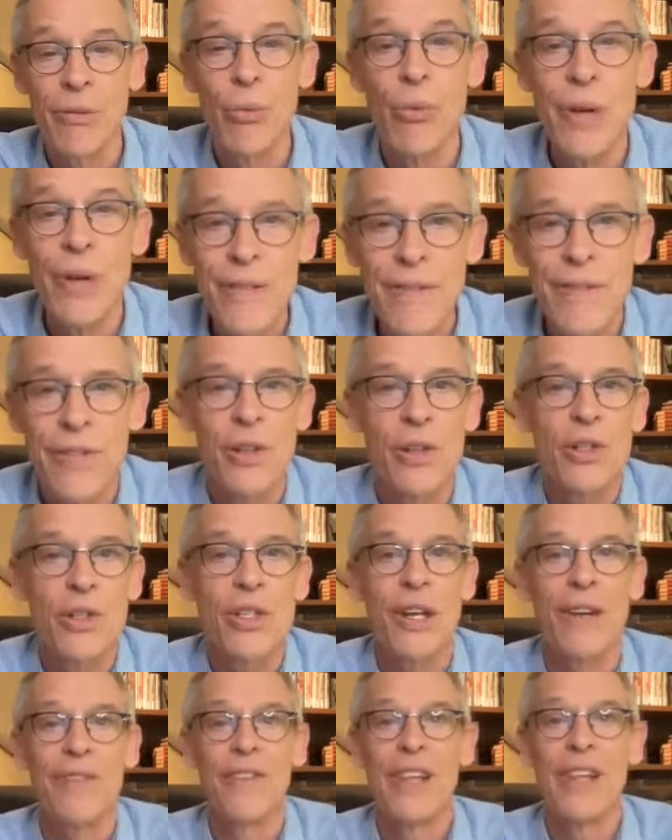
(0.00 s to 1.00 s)

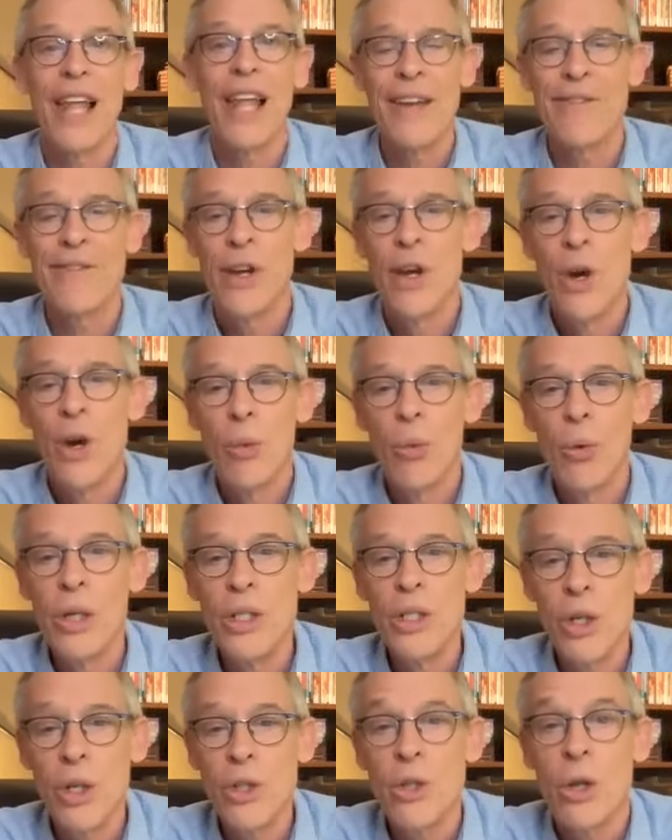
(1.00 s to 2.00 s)
rivers of life were
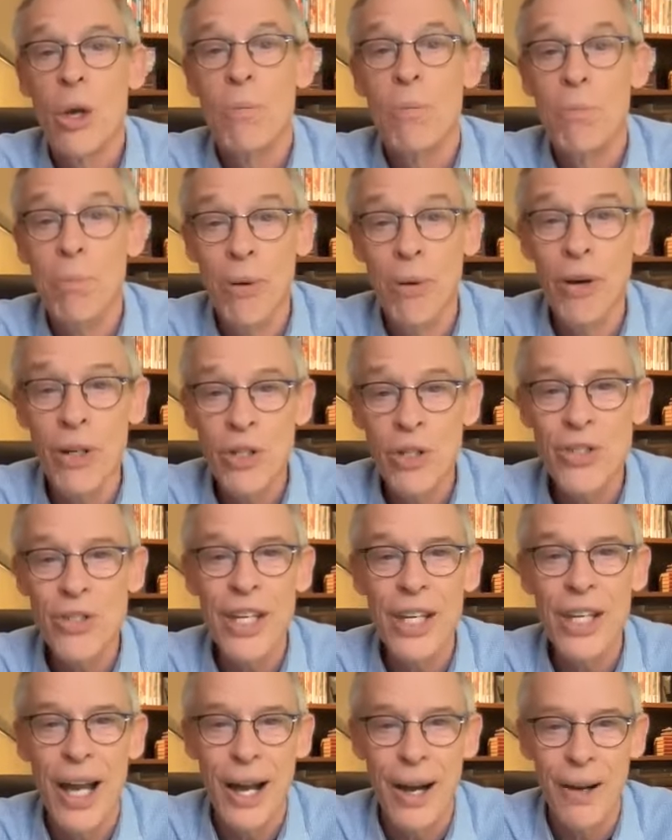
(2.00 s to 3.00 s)
just
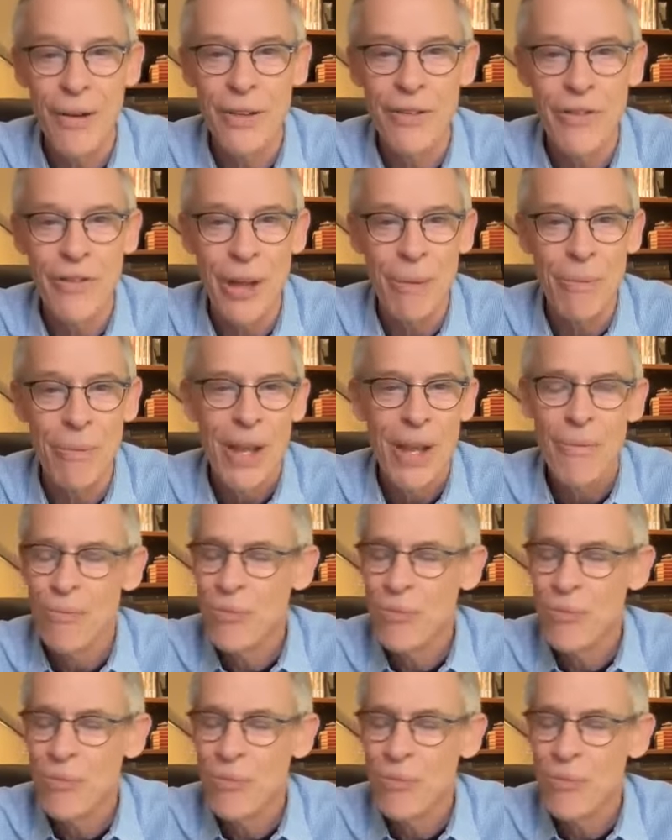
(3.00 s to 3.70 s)
bursting out of them